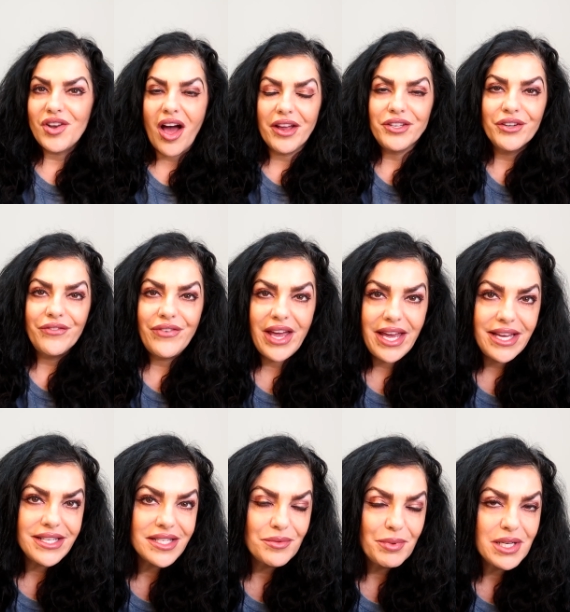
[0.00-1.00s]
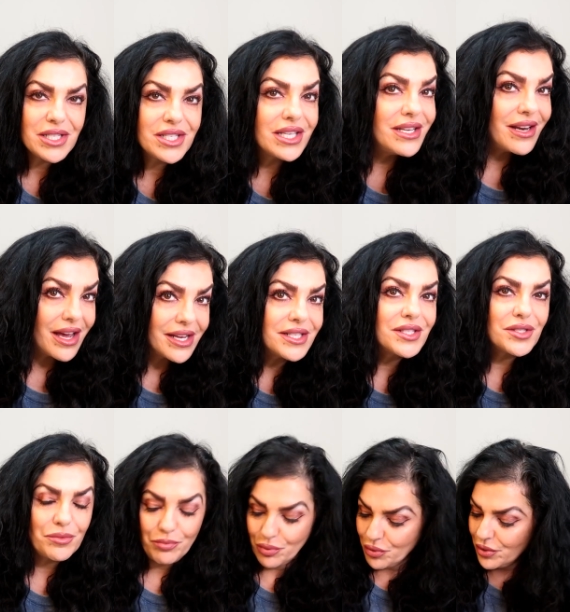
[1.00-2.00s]
not in your face, but it's a nice,
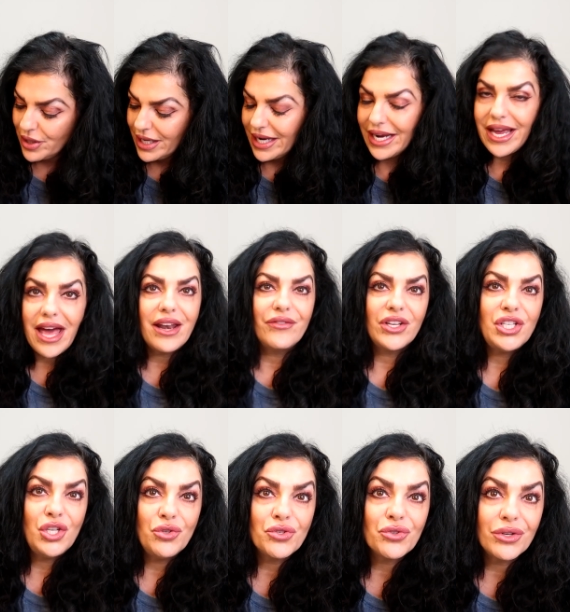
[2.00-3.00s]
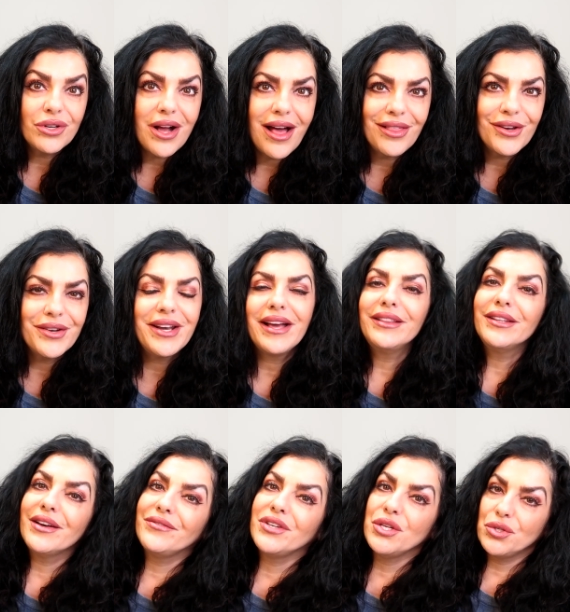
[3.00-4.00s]
pretty, kind of a neutral color, and I
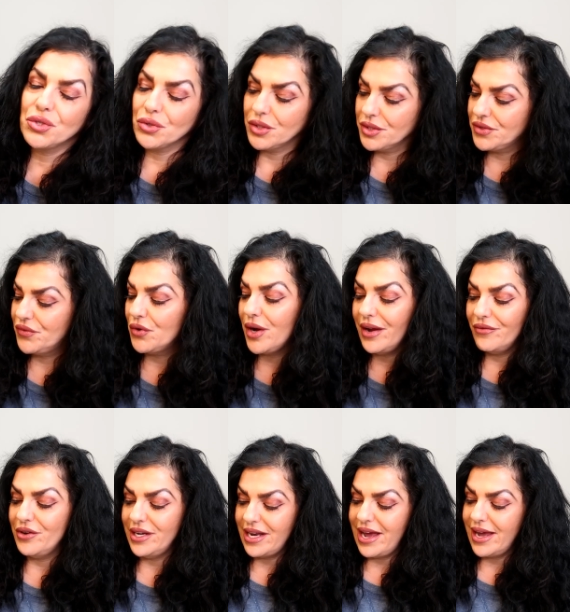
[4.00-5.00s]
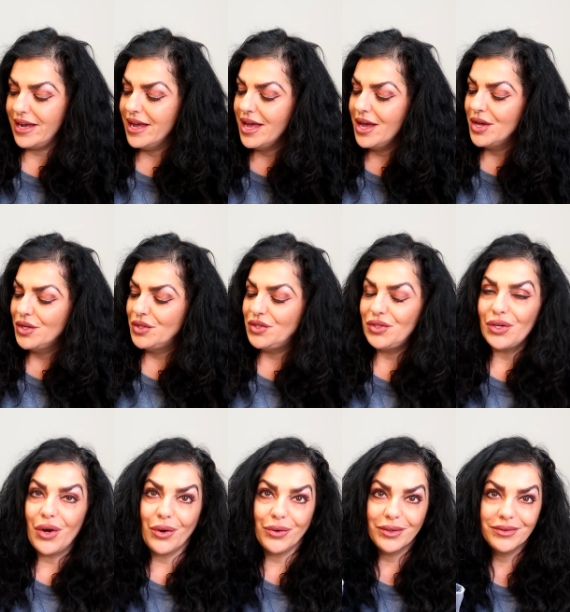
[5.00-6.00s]
love neutrals for every day.
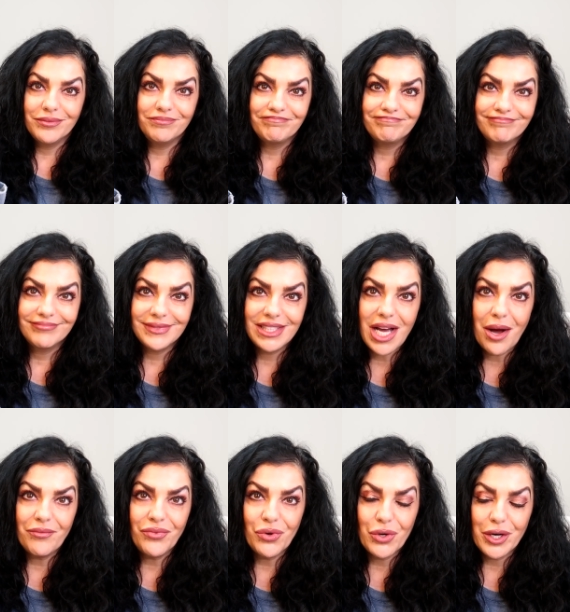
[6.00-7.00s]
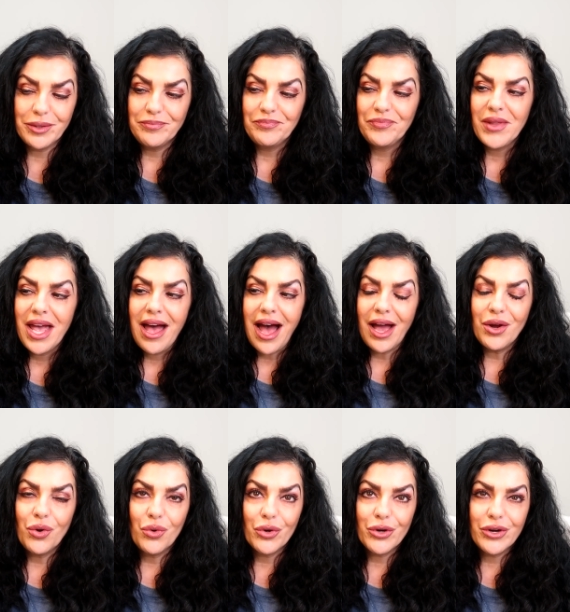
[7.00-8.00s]
So, Tom Ford.
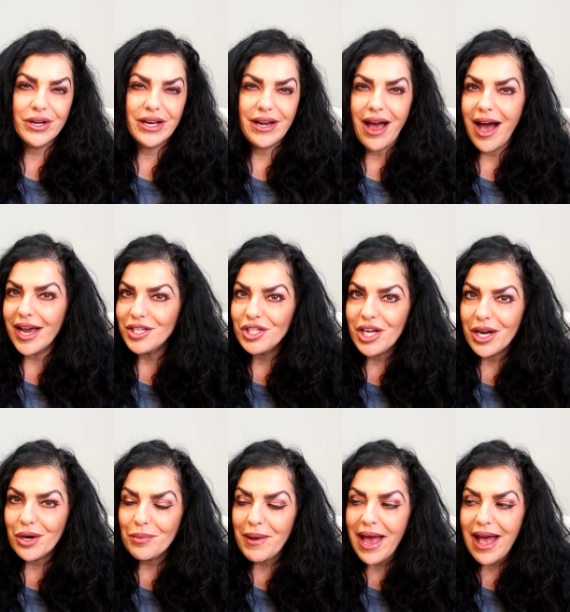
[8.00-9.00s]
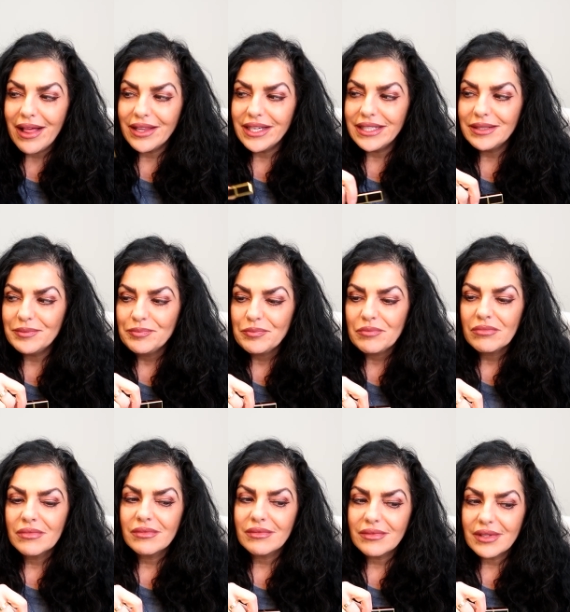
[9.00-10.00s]
I ordered an eyeshadow palette.
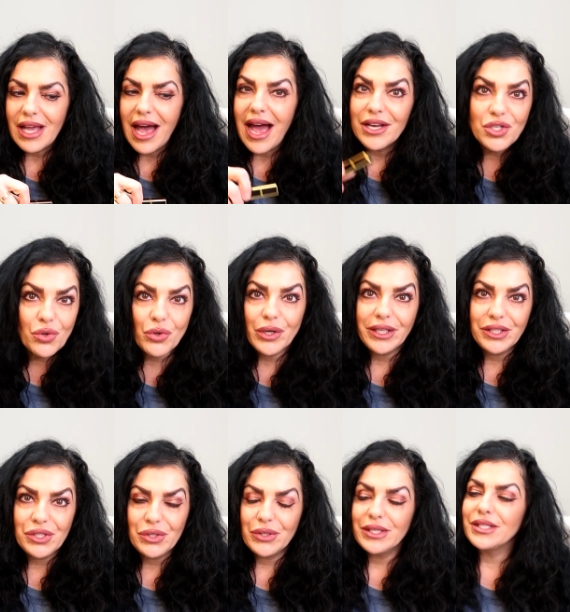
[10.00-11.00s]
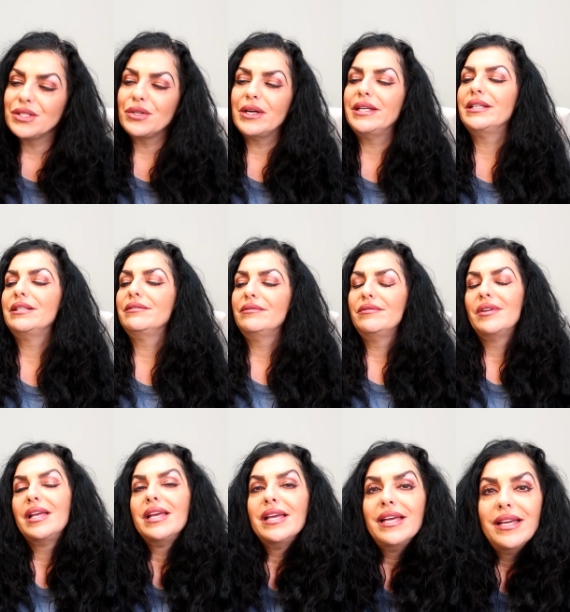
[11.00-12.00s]
I tore into it, so I didn't
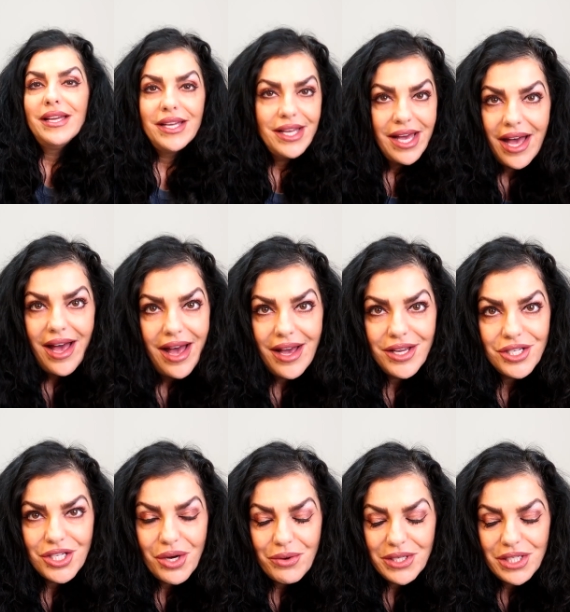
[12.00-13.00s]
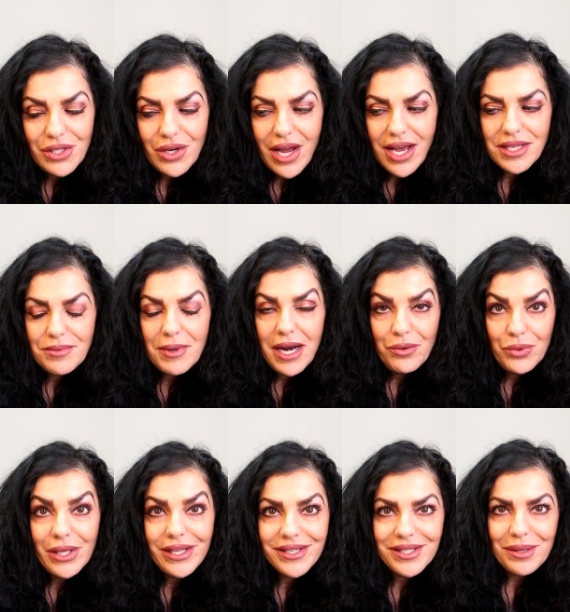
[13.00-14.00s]
show it to you guys, but I
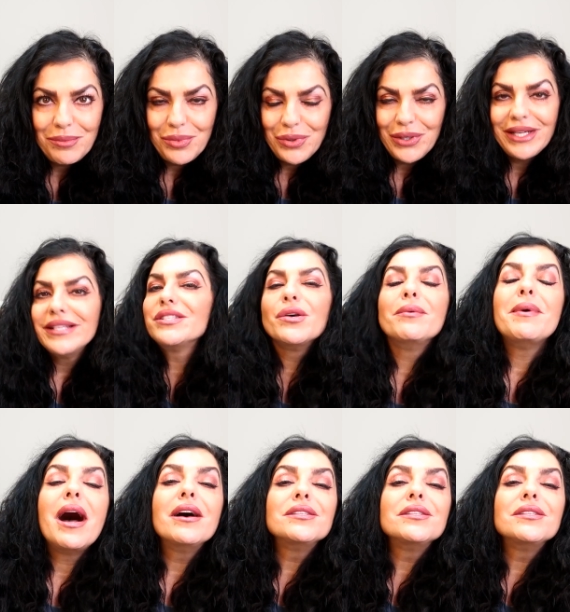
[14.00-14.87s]
will at some point. So